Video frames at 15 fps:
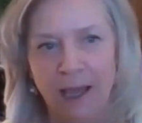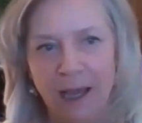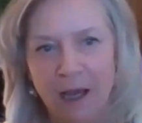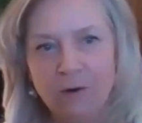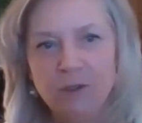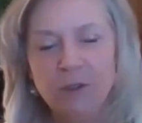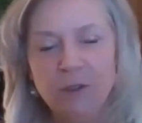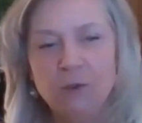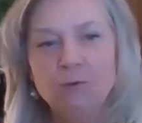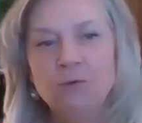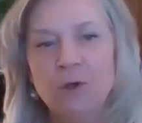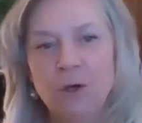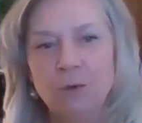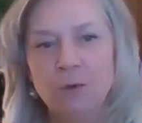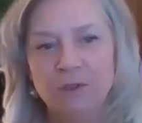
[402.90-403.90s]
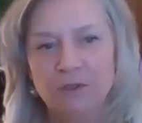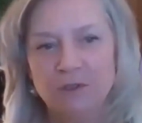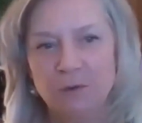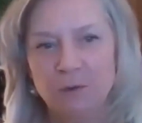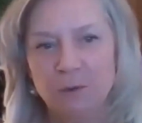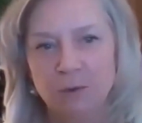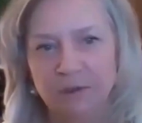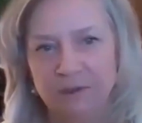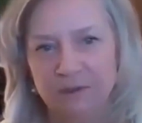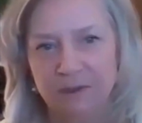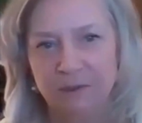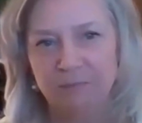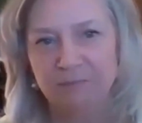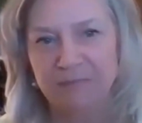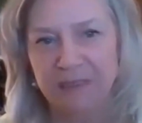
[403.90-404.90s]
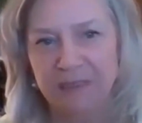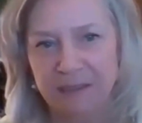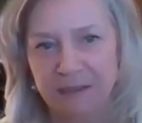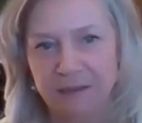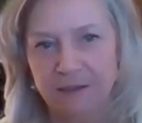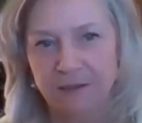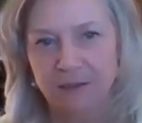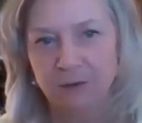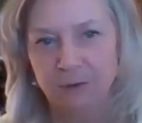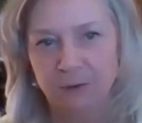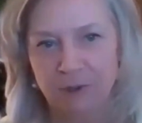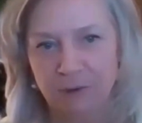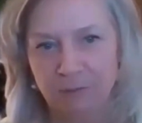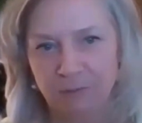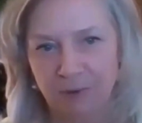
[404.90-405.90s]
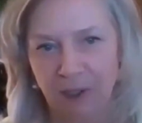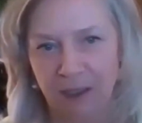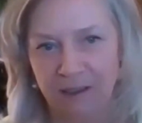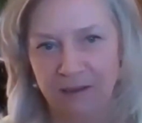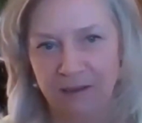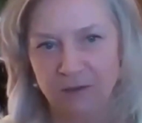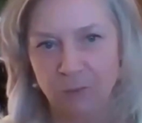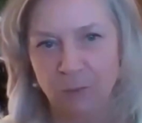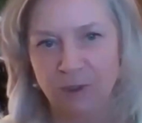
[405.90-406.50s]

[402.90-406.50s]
how do you know a school is committed to compliance?